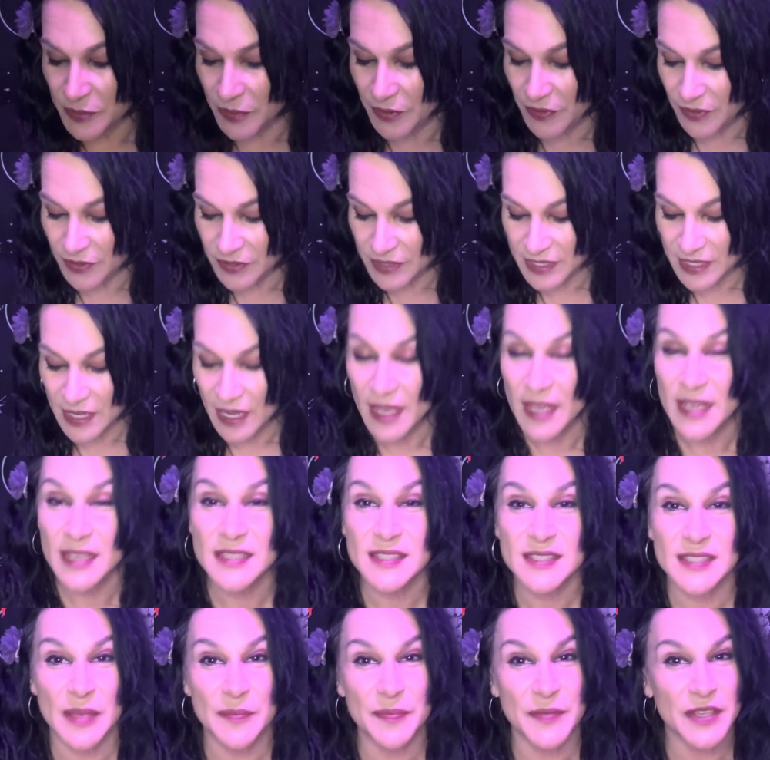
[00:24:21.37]
where there's
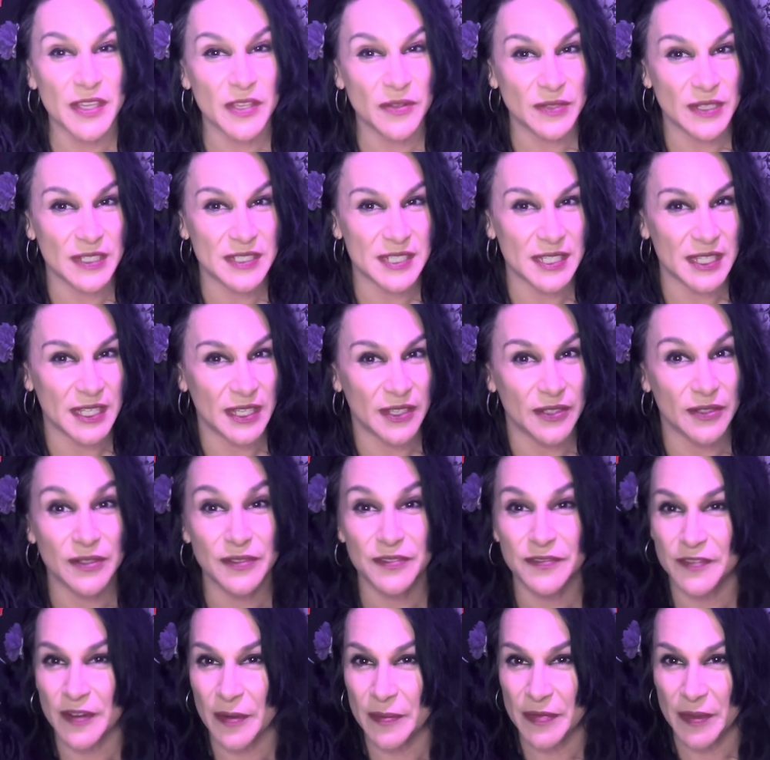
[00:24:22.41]
something you need to heal
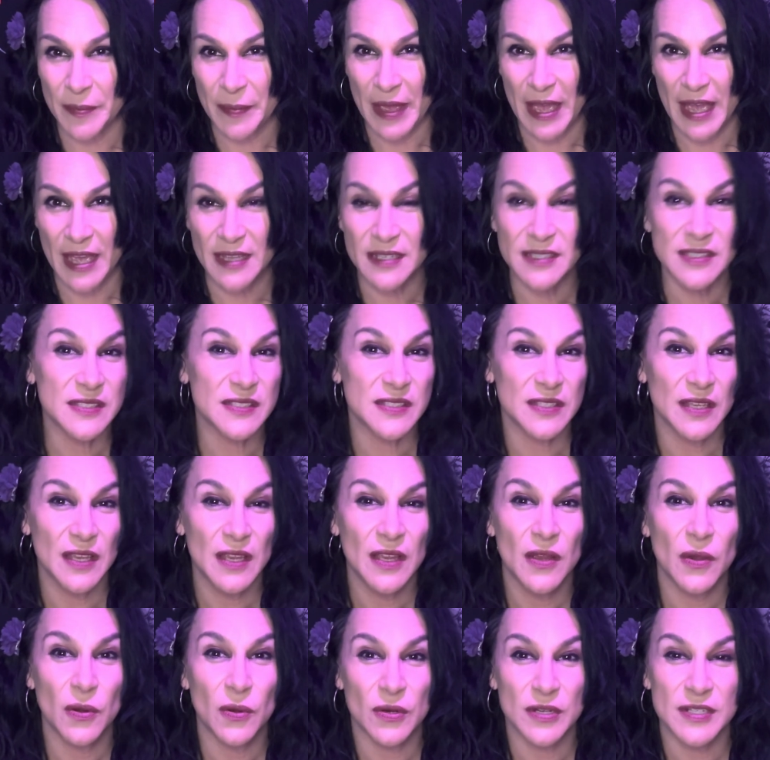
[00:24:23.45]
from the past
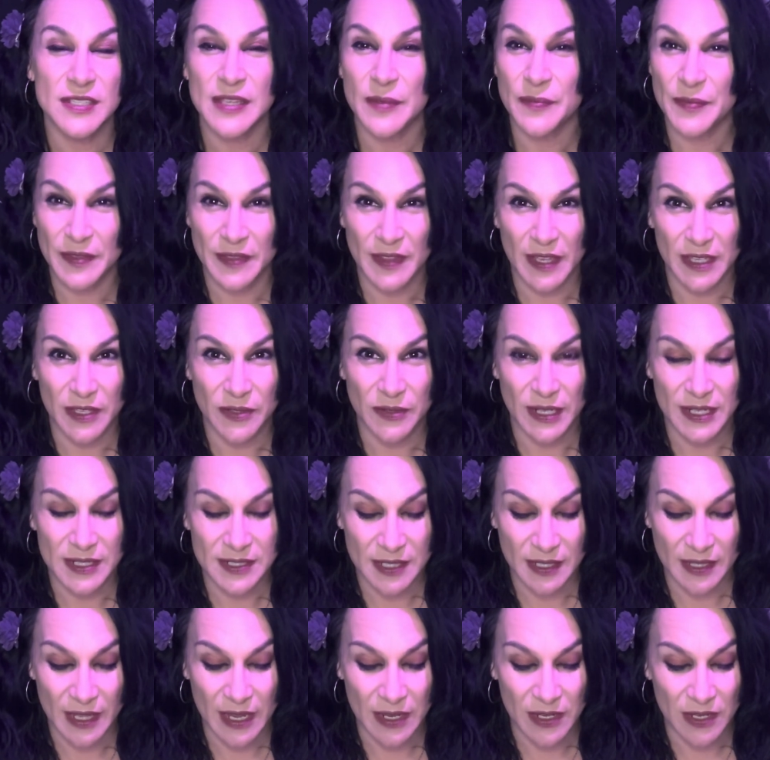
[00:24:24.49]
or something that you need
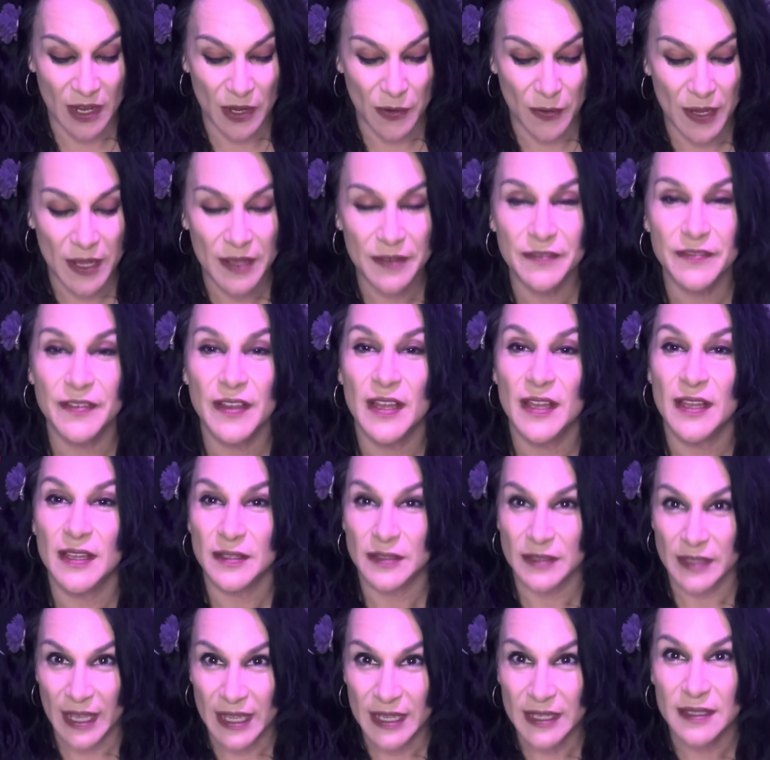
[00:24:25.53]
to let go of.
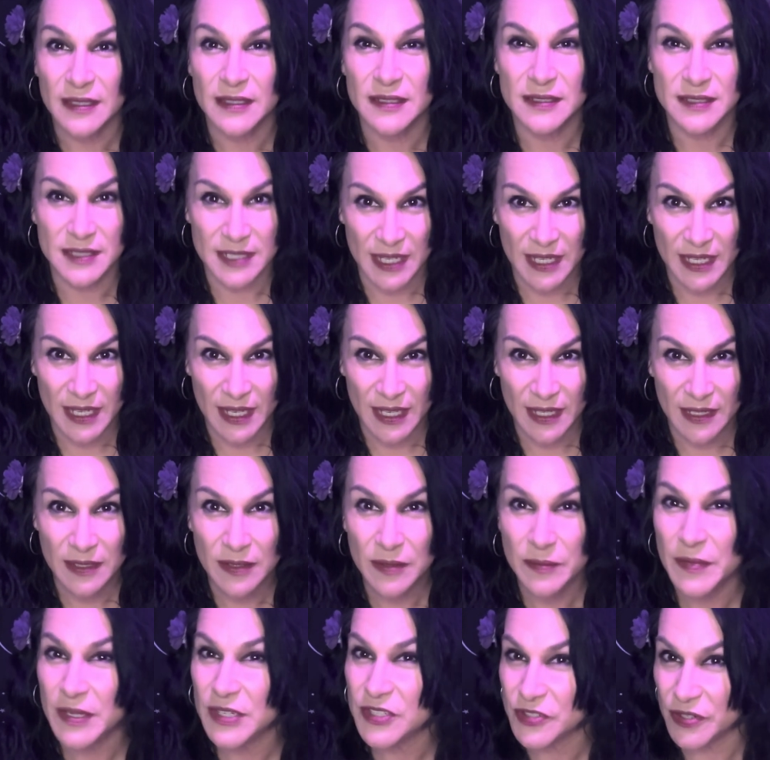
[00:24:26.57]
Like, dig in,
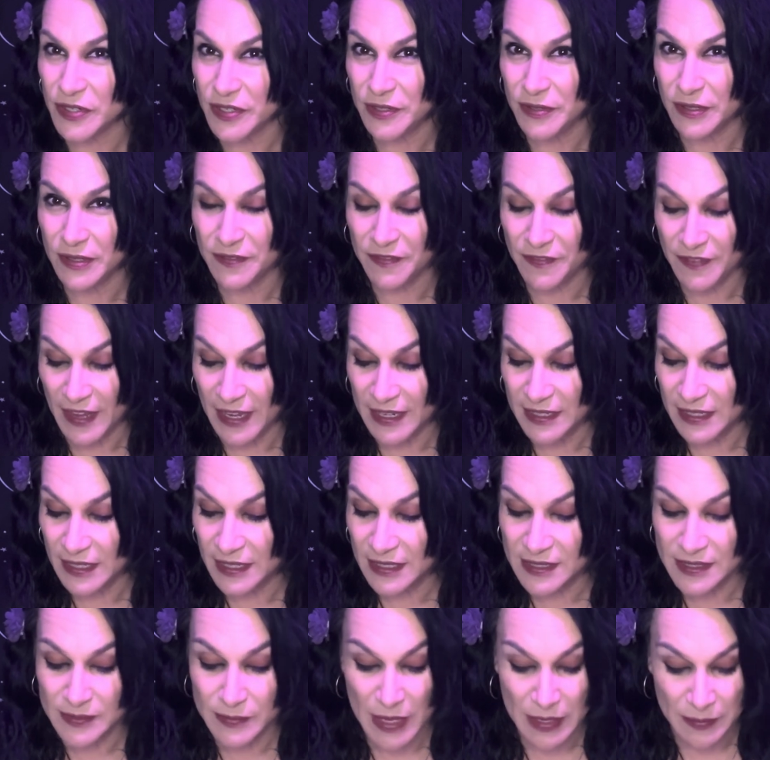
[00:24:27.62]
make sure you can find it
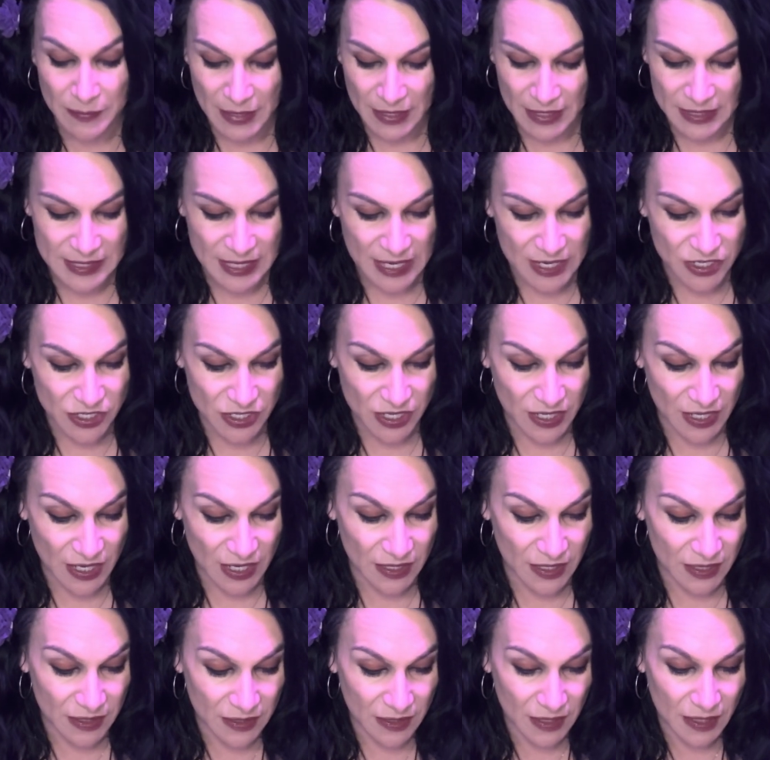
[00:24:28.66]
in meditation
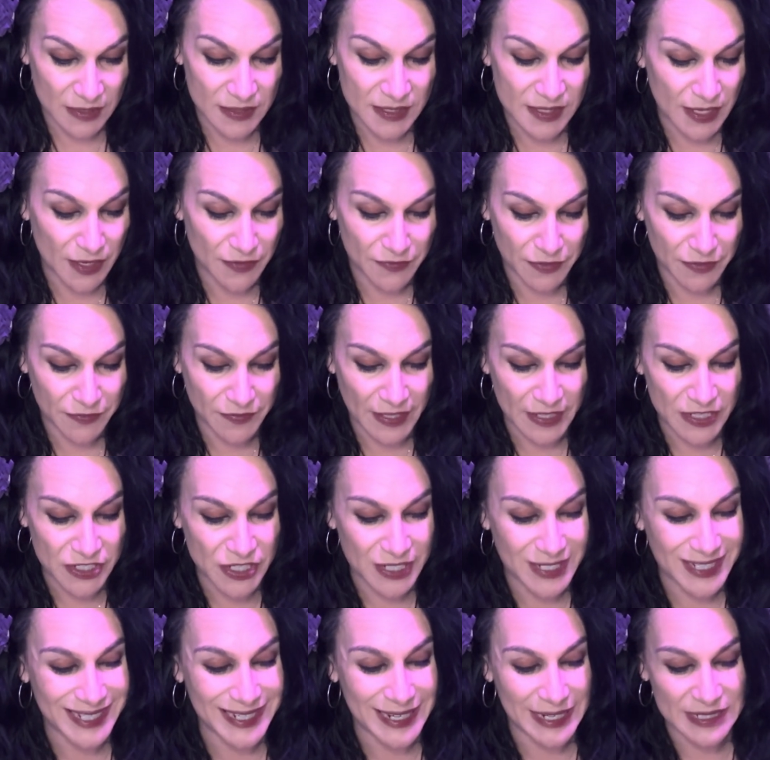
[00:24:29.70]
and in
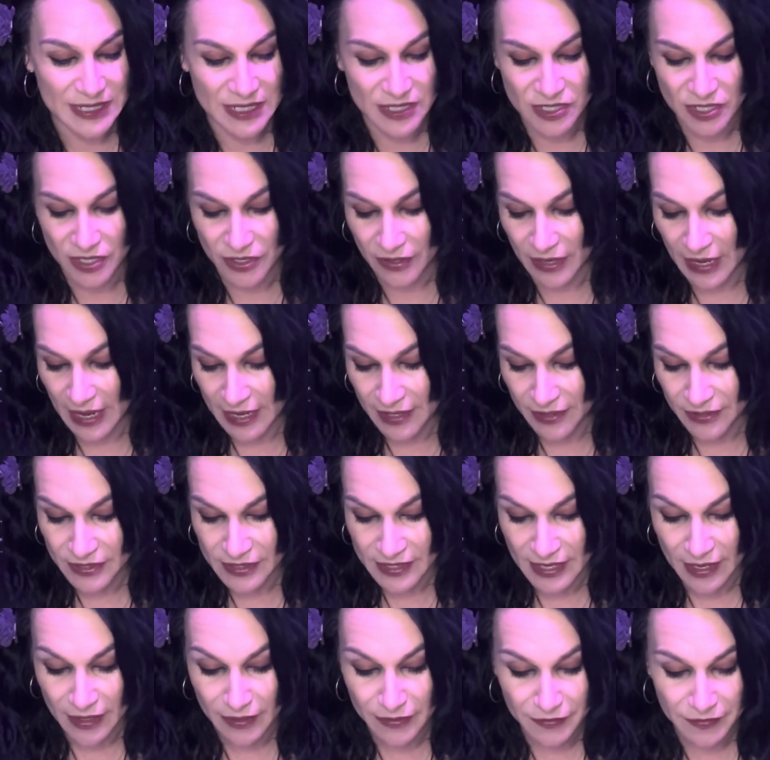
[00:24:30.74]
self-reflection, connecting to your higher
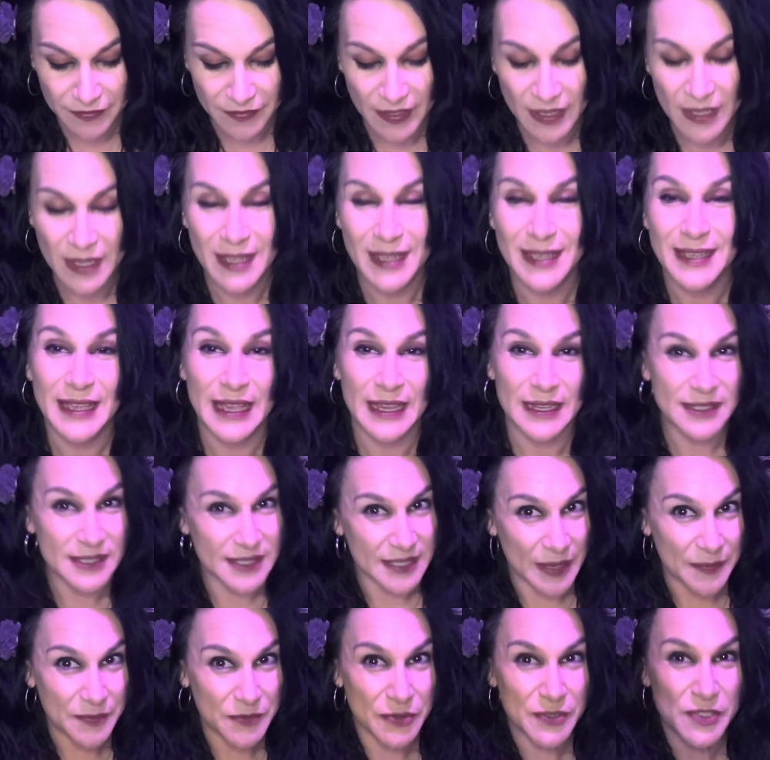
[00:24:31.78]
self.
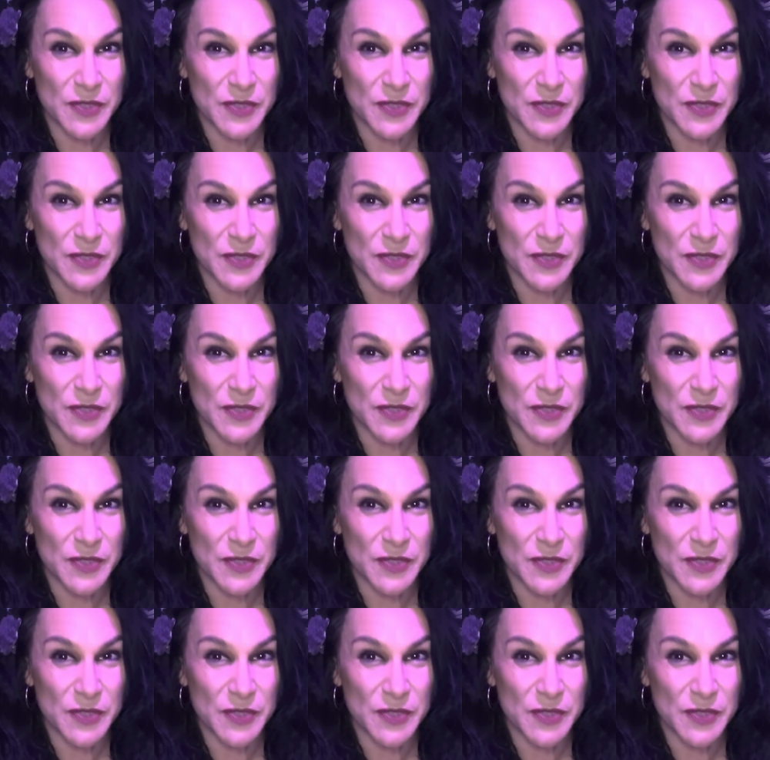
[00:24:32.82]
Accept